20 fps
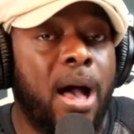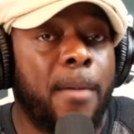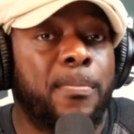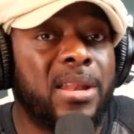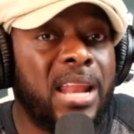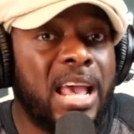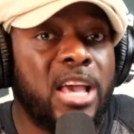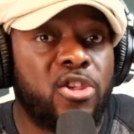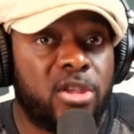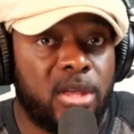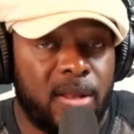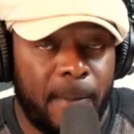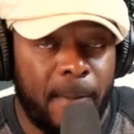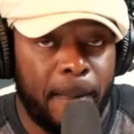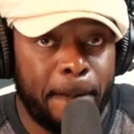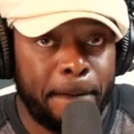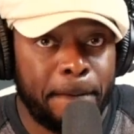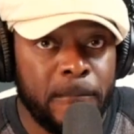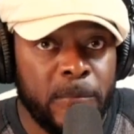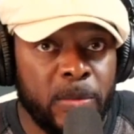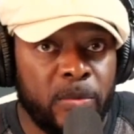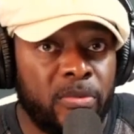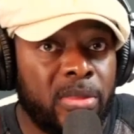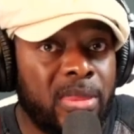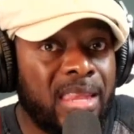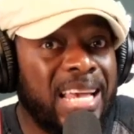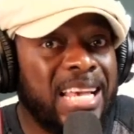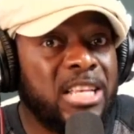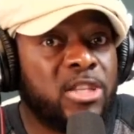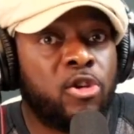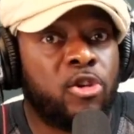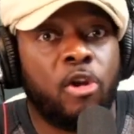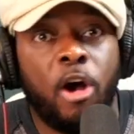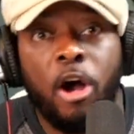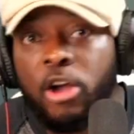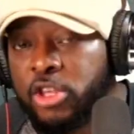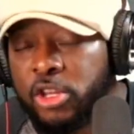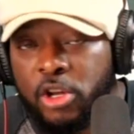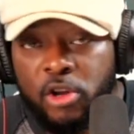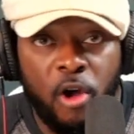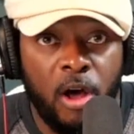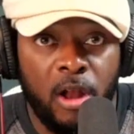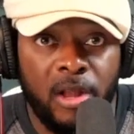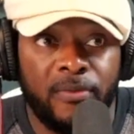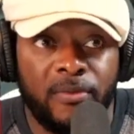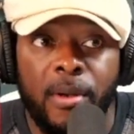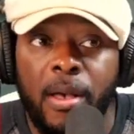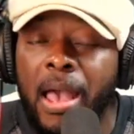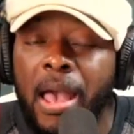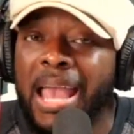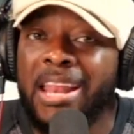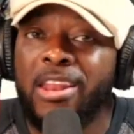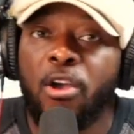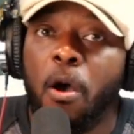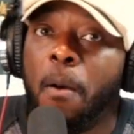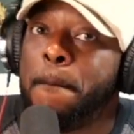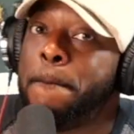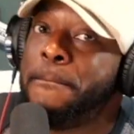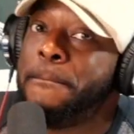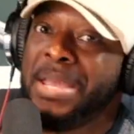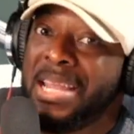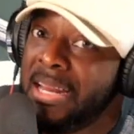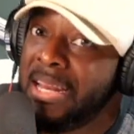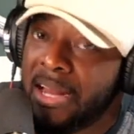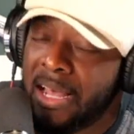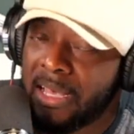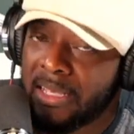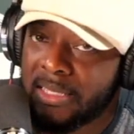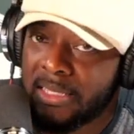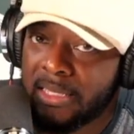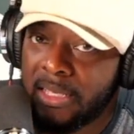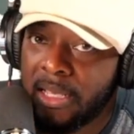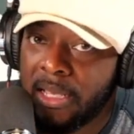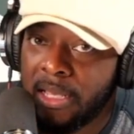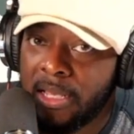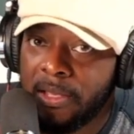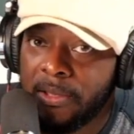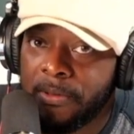population is larger than all of them, and they're all beating us.